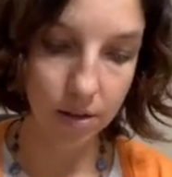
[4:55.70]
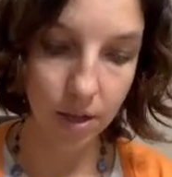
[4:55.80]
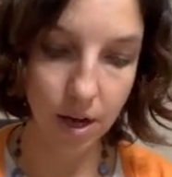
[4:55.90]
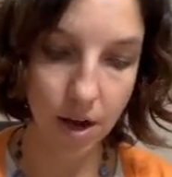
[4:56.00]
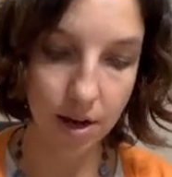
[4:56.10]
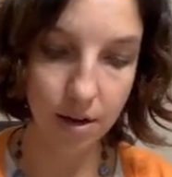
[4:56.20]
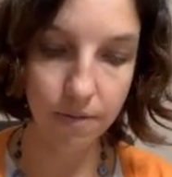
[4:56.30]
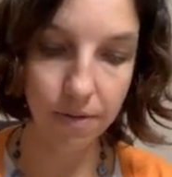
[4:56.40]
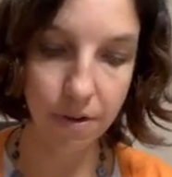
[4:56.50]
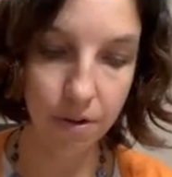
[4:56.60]
kind
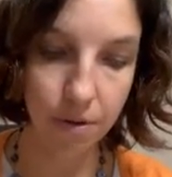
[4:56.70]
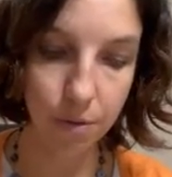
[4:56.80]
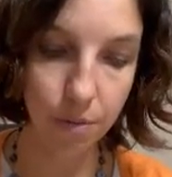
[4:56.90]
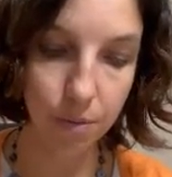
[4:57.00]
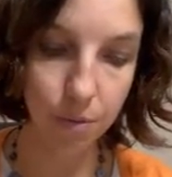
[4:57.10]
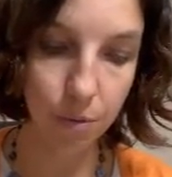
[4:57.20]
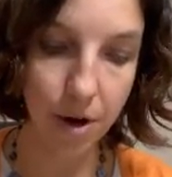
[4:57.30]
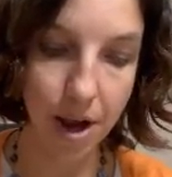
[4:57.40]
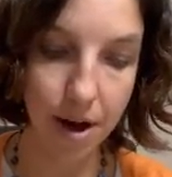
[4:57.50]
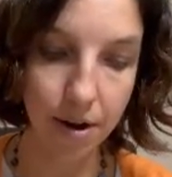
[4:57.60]
of
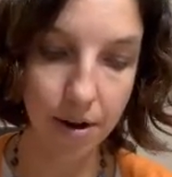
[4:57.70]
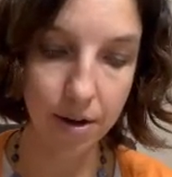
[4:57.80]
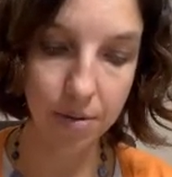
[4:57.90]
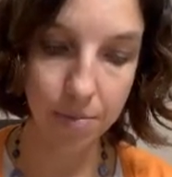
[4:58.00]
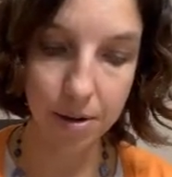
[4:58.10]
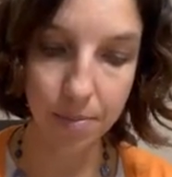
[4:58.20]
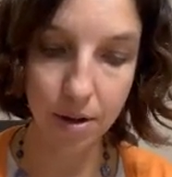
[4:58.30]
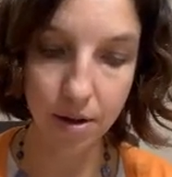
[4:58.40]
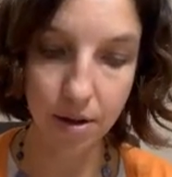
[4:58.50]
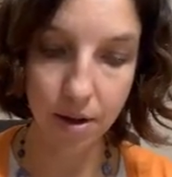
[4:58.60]
rare in
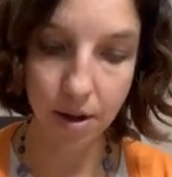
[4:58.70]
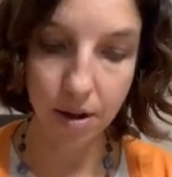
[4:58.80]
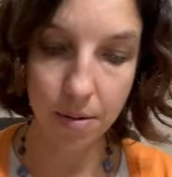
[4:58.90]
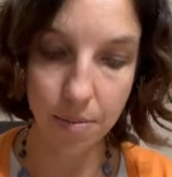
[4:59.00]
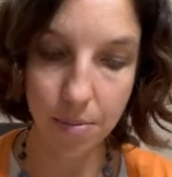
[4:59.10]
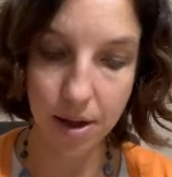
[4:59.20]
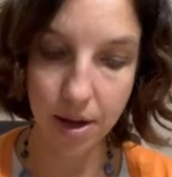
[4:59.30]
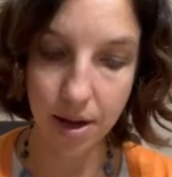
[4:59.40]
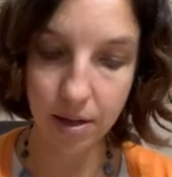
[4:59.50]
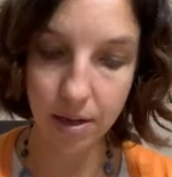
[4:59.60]
people,
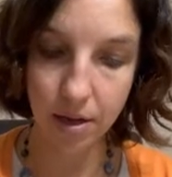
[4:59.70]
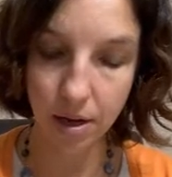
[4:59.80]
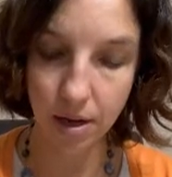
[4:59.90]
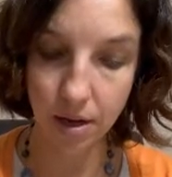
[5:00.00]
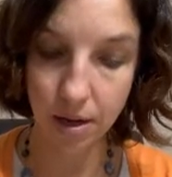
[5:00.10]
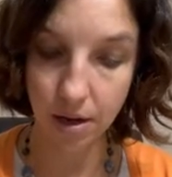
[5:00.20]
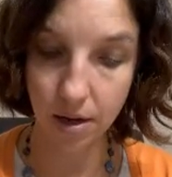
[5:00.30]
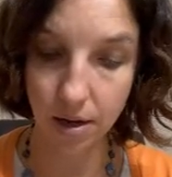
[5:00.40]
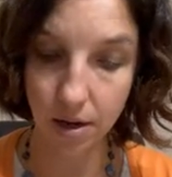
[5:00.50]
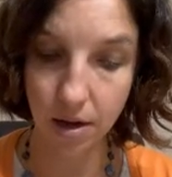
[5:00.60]
but
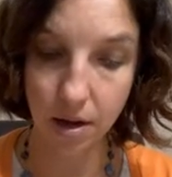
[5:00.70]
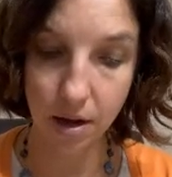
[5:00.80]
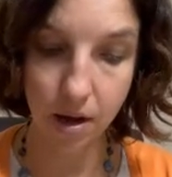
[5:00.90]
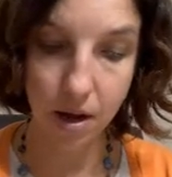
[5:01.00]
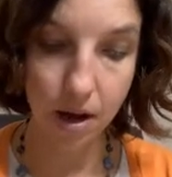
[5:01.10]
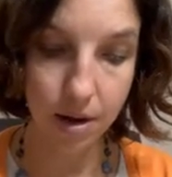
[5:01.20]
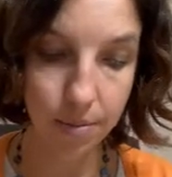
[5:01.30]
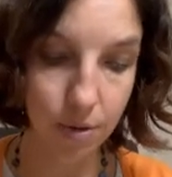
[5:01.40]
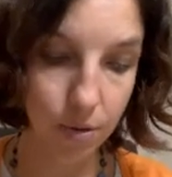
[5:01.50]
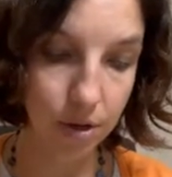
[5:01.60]

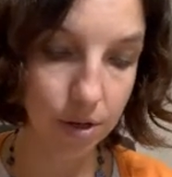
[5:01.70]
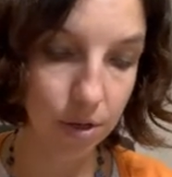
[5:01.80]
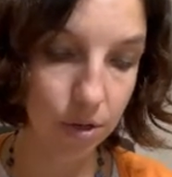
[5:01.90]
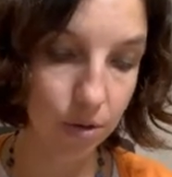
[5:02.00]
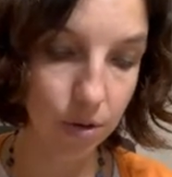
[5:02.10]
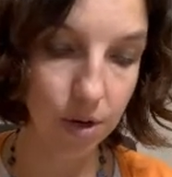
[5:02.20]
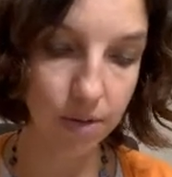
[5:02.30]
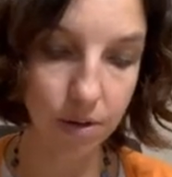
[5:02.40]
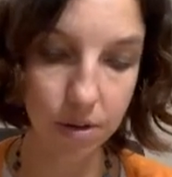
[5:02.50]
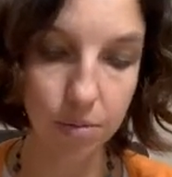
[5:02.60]
I'm going to
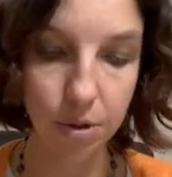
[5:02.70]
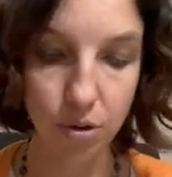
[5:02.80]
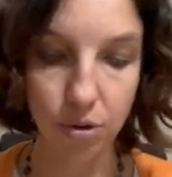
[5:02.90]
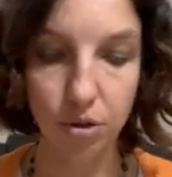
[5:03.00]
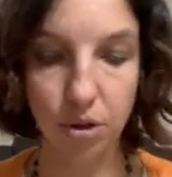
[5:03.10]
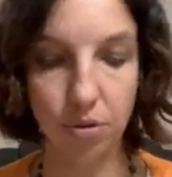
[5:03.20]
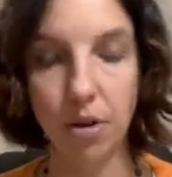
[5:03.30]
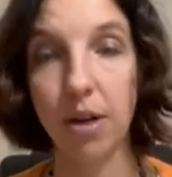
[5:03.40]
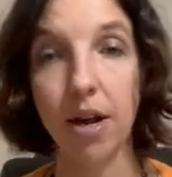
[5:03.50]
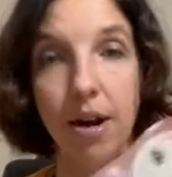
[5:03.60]
give this Matryoshka
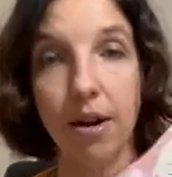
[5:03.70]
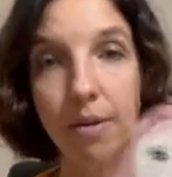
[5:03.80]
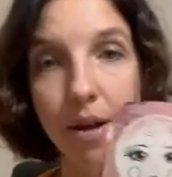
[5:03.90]
red hair.